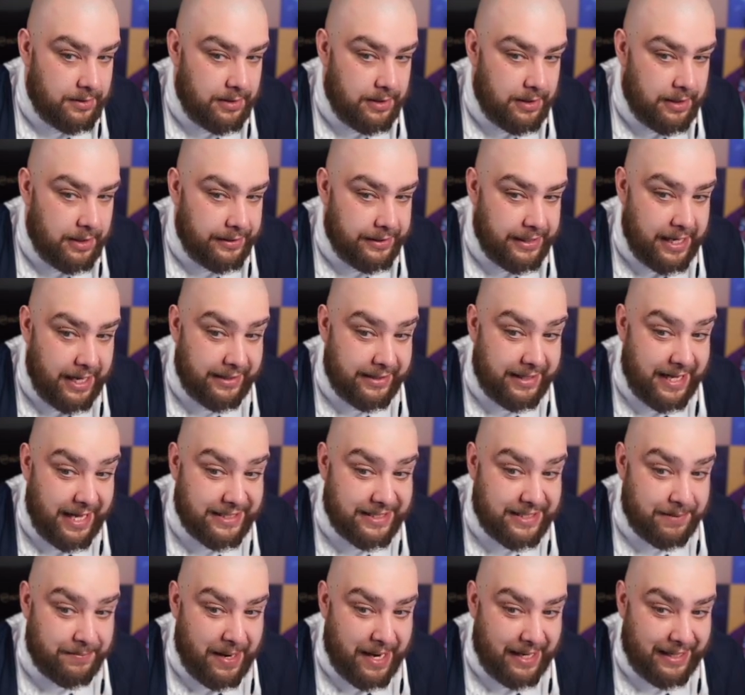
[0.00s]
And there, there's
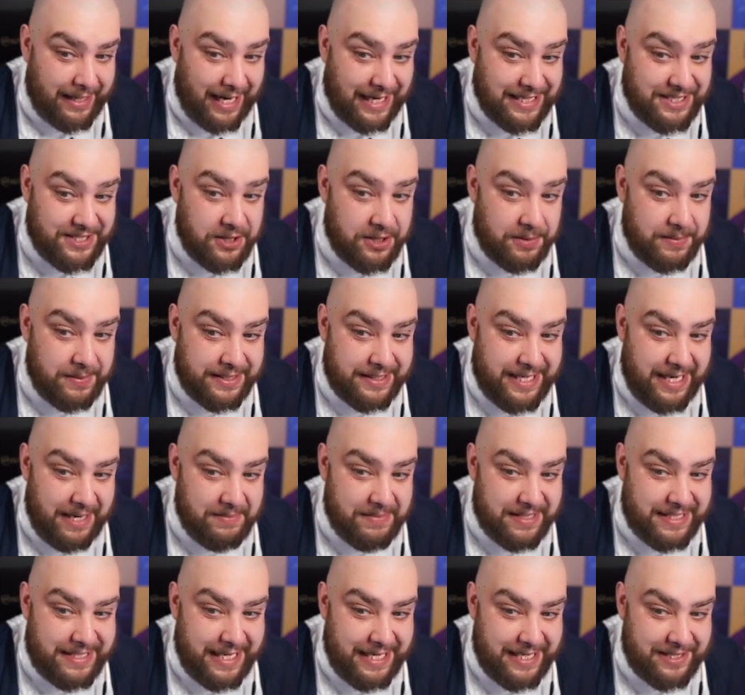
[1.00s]
the pack, guys. The ultimate team of
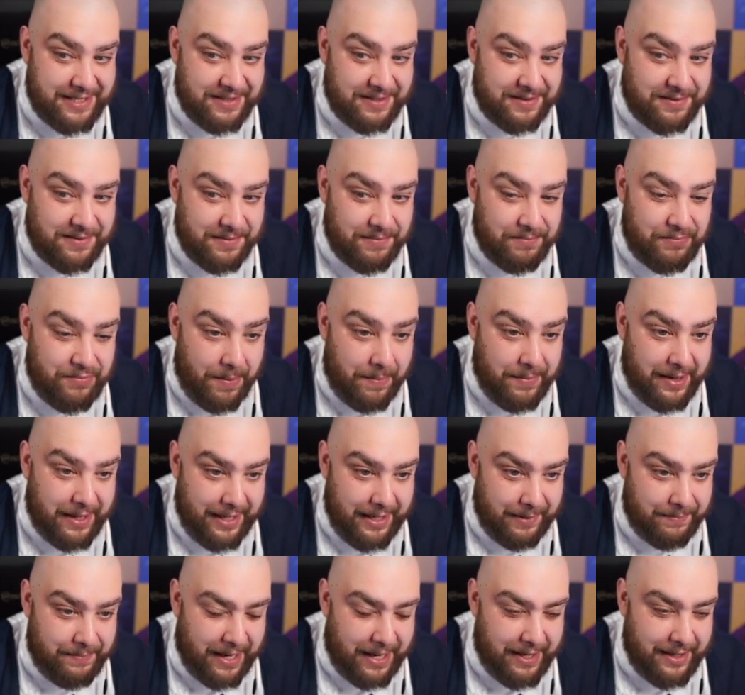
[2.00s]
season Premier
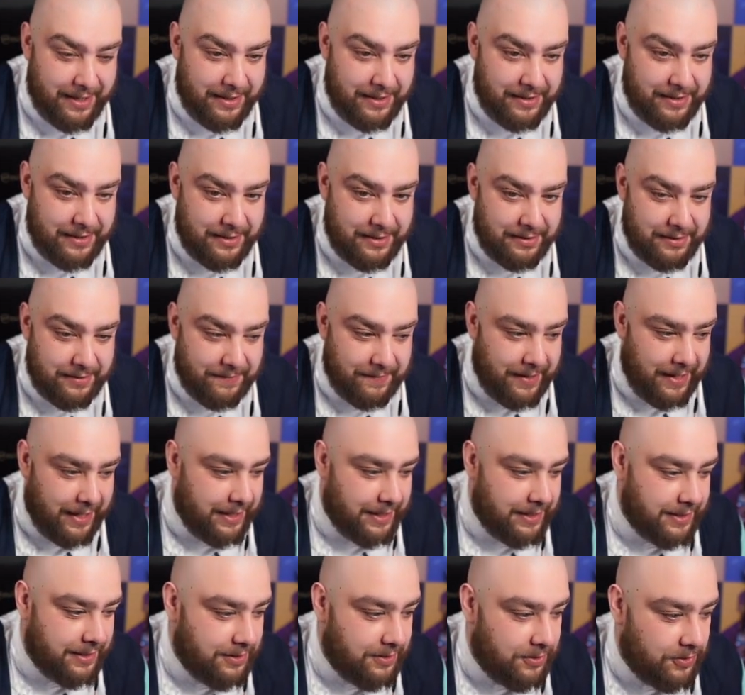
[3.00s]
League pack. Right,
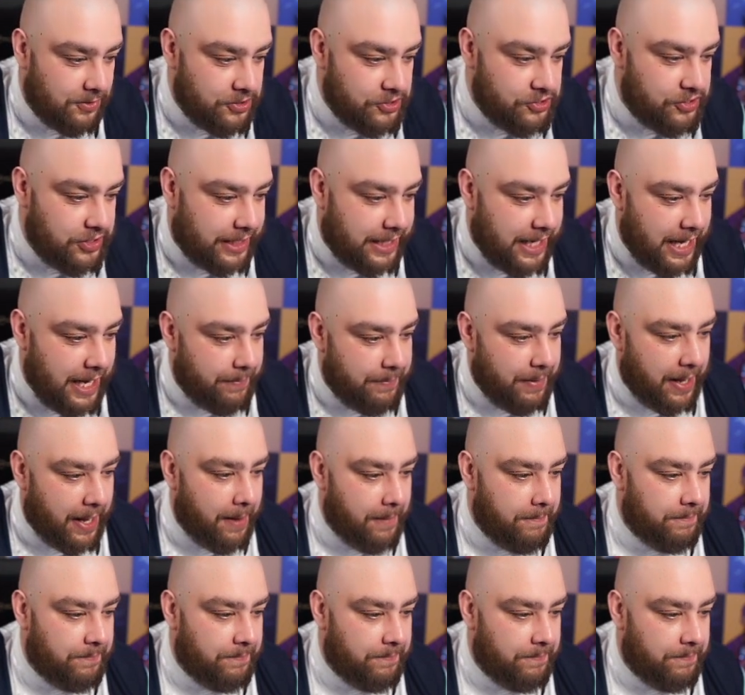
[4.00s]
100k pack.